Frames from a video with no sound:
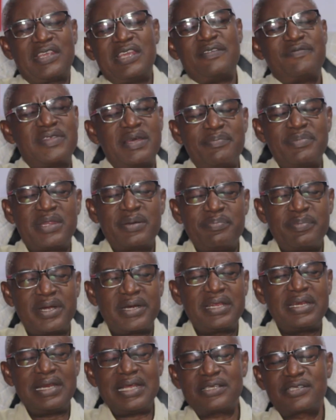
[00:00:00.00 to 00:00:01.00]
give them the
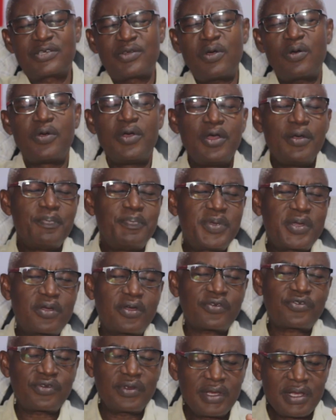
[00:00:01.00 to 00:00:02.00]
money, let's go.
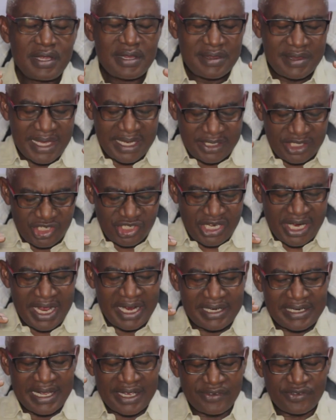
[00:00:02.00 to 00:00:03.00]
Because that
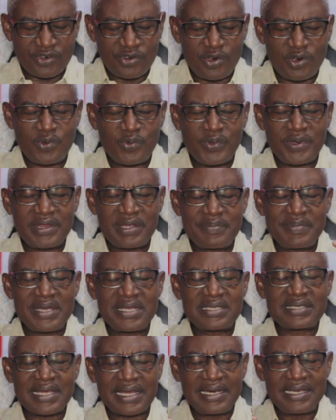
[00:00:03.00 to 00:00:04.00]
child has grown with the
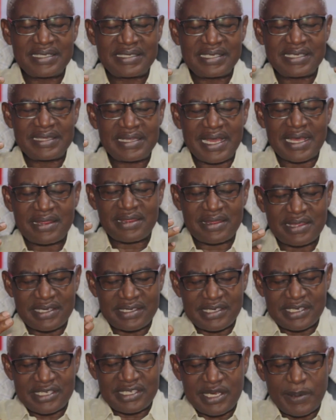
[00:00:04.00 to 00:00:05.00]
mentality that
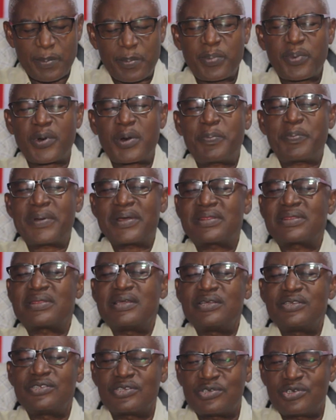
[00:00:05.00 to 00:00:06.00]
this is the proper
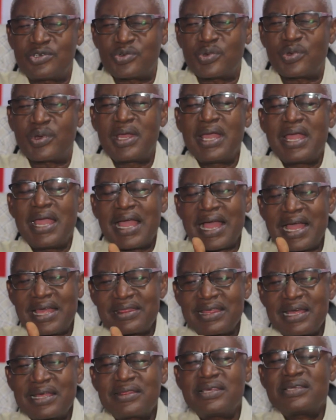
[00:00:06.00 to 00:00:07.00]
thing to do,
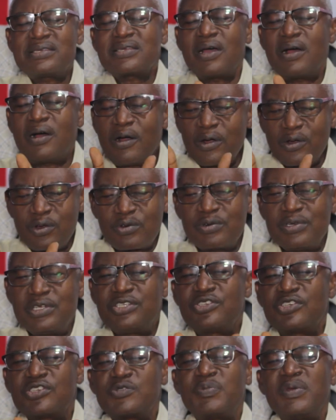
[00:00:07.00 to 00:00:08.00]
and that this uncle
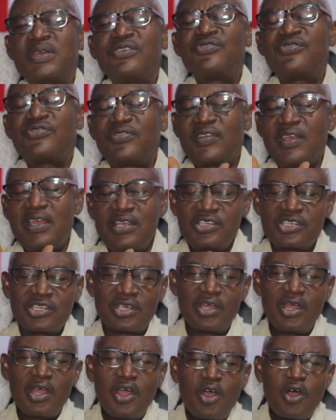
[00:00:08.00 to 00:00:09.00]
is just being
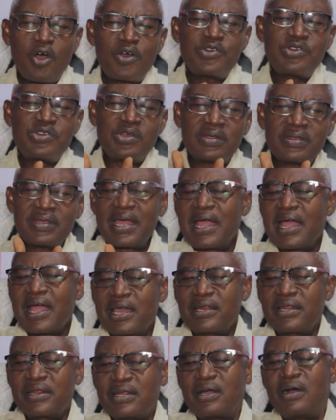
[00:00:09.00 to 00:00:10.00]
stingy. On the other
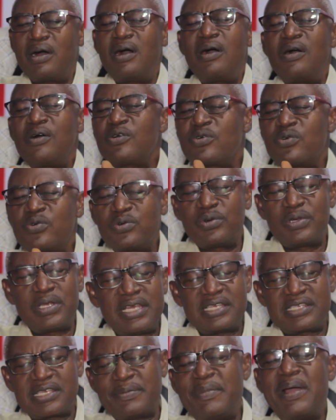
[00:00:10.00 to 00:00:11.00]
hand, the uncle
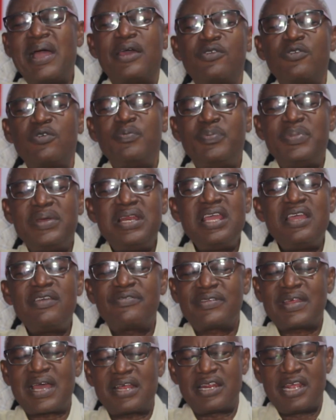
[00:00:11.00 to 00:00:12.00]
is a man who
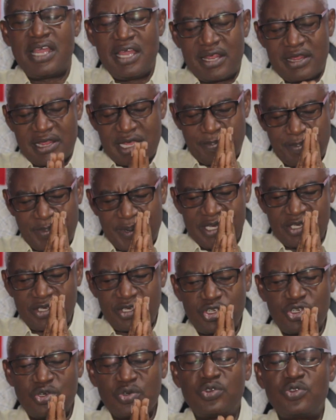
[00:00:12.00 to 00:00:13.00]
believes that the police
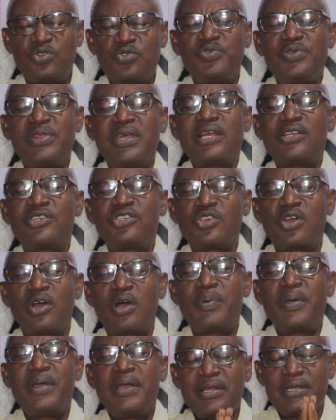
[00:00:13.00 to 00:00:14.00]
should do their
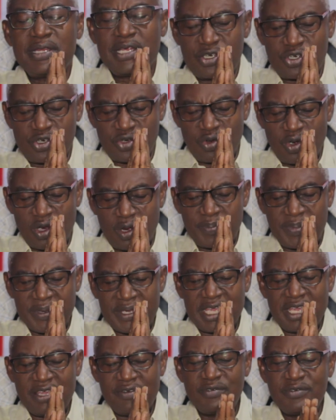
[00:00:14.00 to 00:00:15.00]
job, they should not be
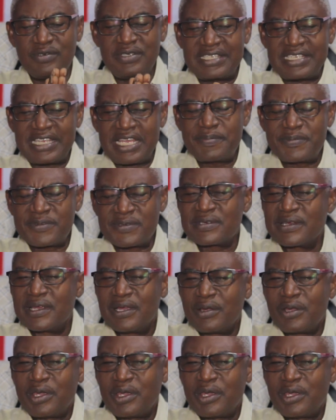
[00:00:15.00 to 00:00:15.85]
given tips,